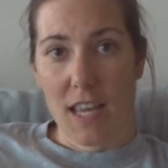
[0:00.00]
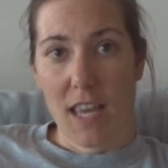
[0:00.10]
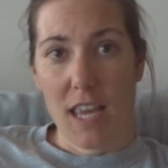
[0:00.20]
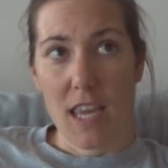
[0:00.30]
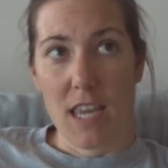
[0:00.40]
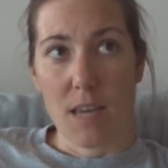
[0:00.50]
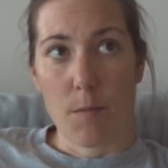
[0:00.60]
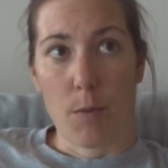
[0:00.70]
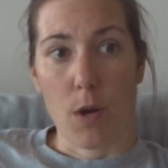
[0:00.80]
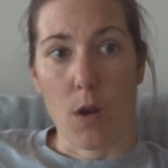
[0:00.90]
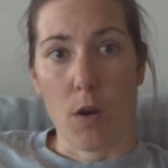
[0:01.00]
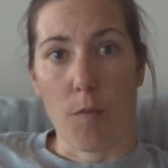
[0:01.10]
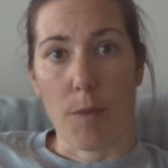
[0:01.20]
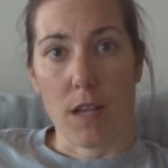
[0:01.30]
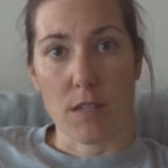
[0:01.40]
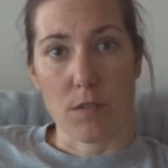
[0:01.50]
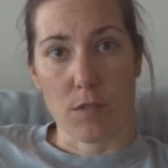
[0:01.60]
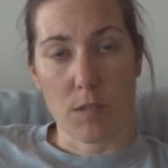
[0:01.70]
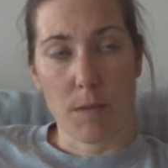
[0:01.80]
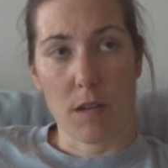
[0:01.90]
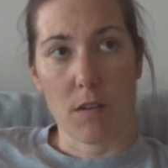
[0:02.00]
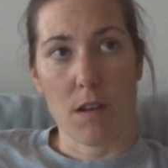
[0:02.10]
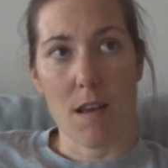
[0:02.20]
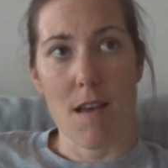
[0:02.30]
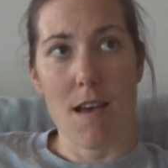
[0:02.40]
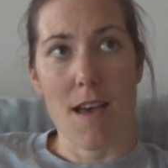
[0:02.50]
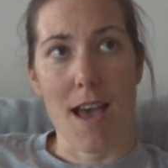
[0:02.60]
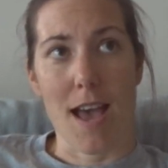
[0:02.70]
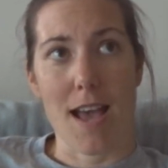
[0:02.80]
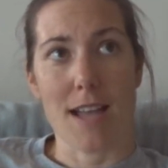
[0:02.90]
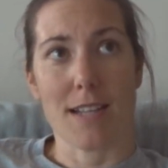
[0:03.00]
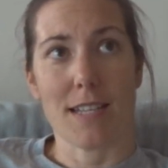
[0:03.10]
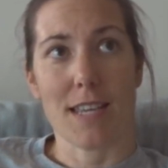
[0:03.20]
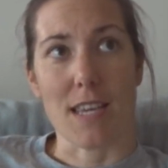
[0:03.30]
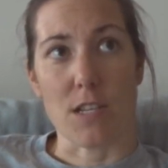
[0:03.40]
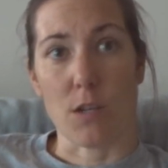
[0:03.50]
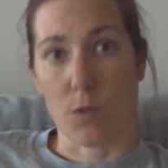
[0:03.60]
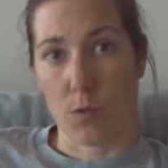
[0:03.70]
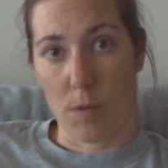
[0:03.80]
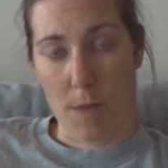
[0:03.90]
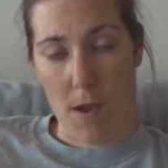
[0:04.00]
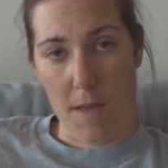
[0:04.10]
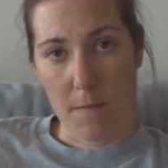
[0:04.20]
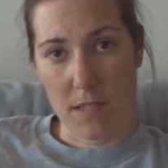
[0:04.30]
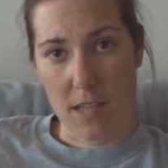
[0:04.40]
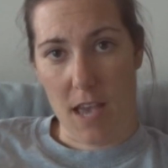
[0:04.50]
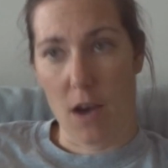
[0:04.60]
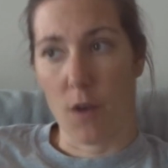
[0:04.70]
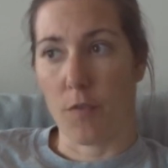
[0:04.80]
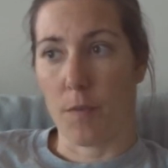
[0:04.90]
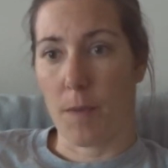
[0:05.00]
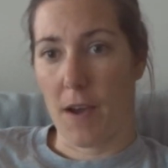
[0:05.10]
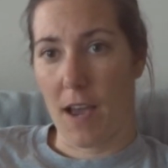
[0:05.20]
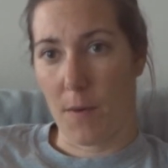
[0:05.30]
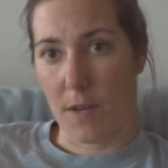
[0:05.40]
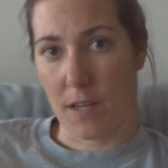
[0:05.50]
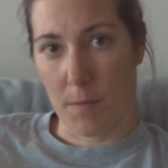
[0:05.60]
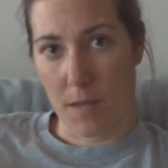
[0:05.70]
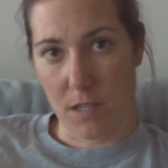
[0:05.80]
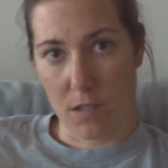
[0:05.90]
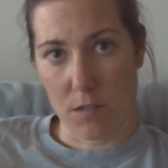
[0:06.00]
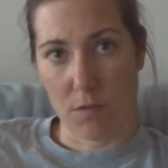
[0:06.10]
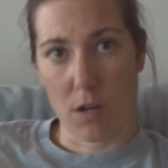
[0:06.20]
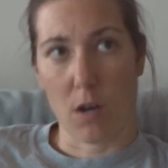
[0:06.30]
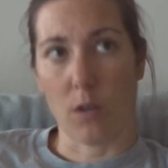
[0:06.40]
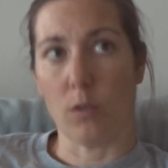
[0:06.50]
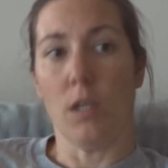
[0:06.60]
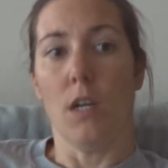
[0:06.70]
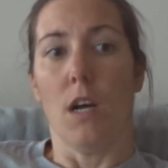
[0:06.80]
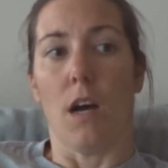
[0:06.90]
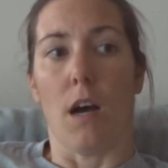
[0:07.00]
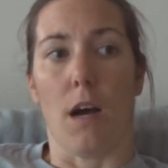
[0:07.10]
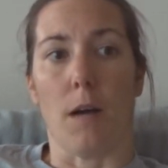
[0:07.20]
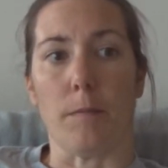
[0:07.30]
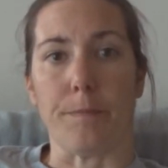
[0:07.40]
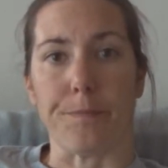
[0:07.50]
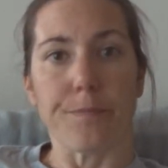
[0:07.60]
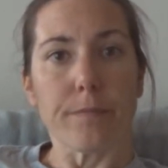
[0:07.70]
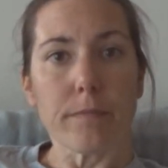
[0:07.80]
He put a lot of personal spin on it, and he told us all about himself, about how he'd come into the role, and